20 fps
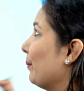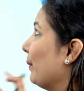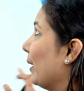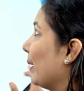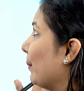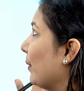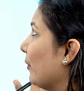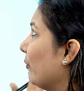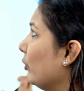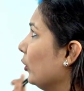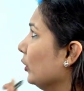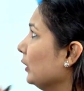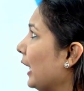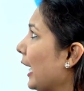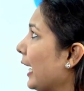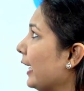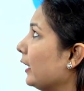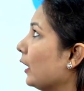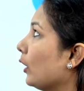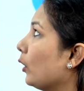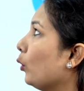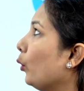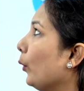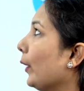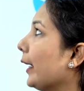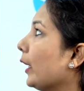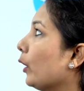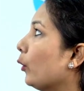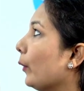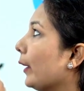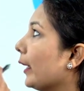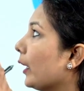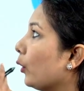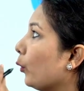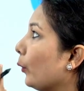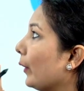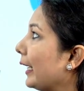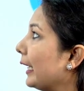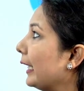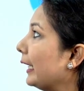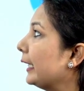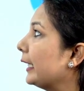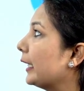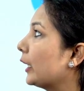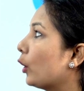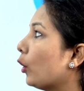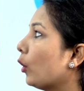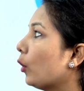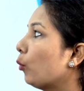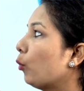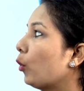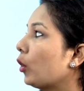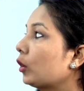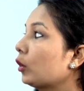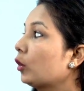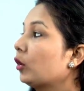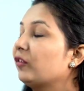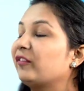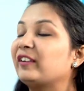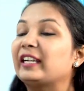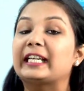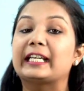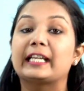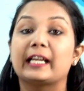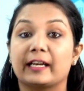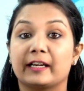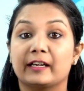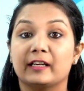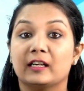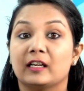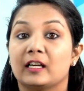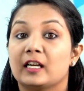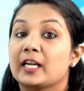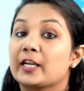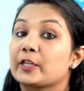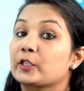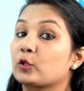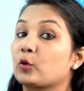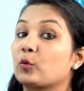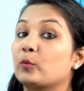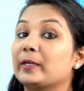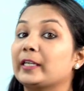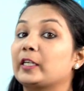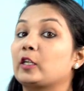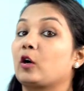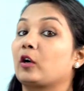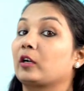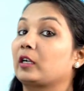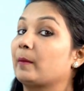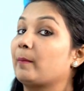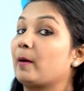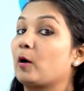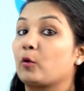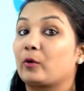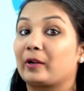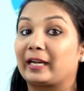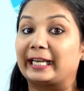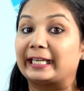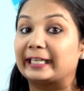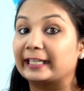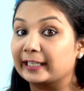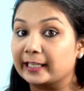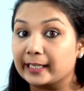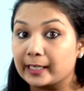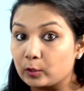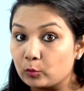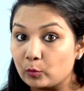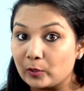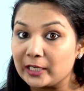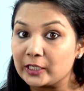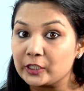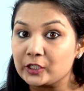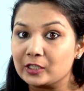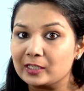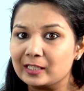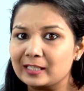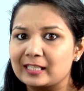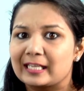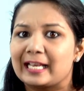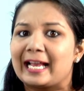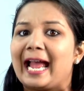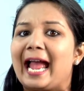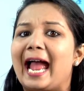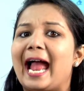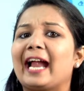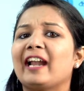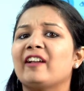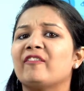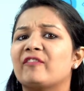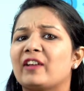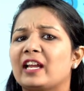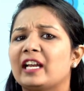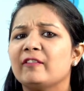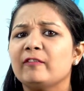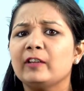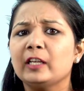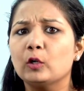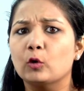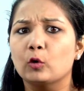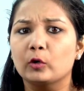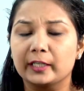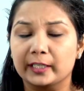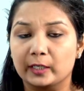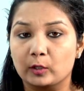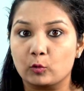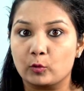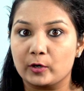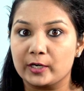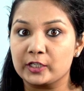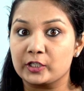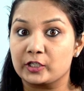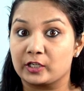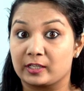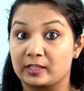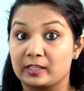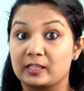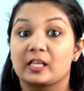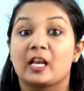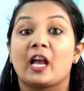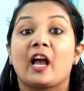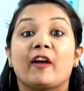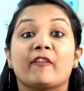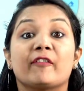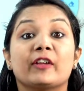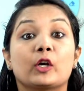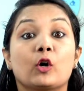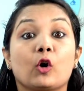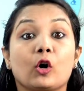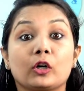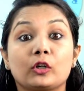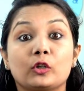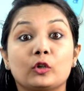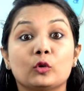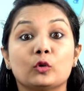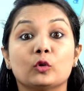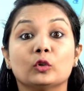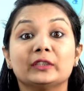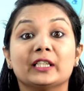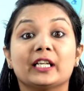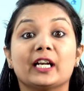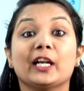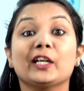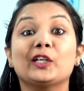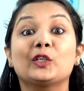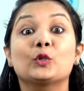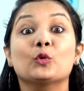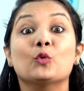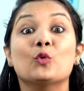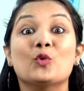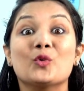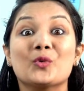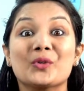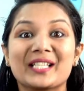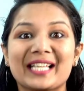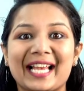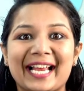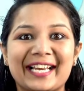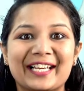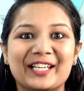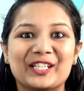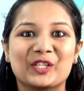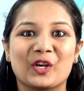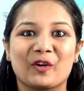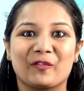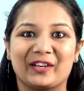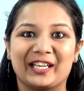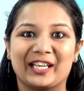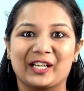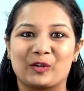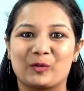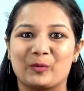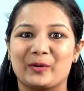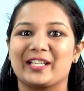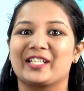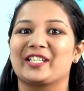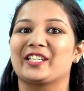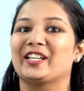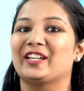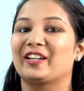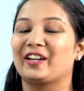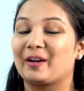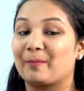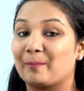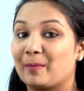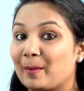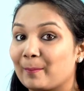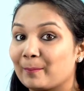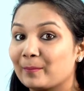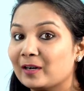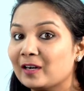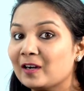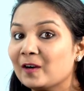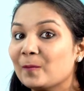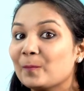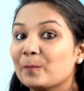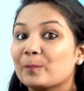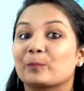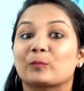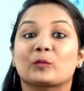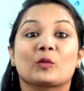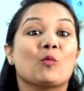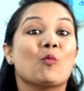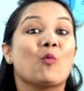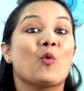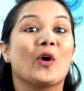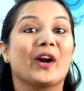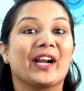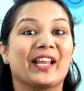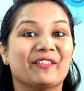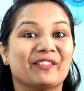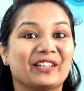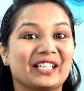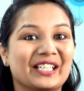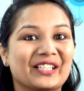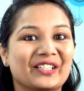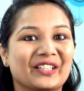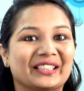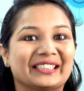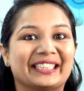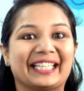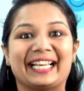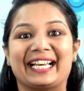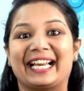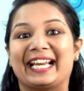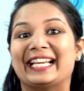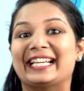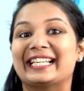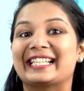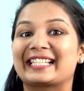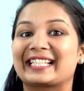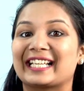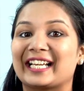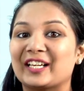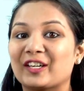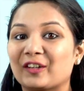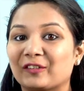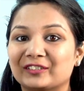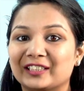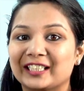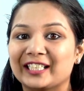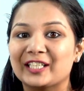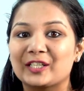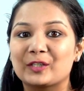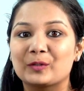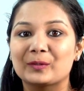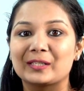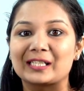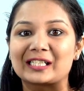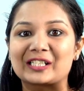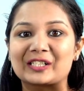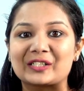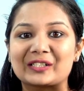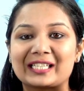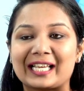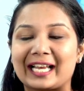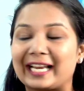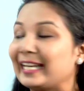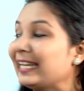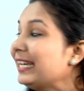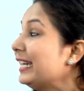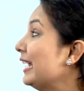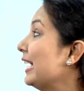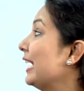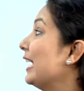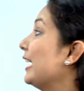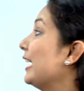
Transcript: But before that, a quick recall what all we did. So we talked about writing equations, and when we wrote equations, we got to know there are two sides of an equation. Remember, whatever is on the right side of the equals to side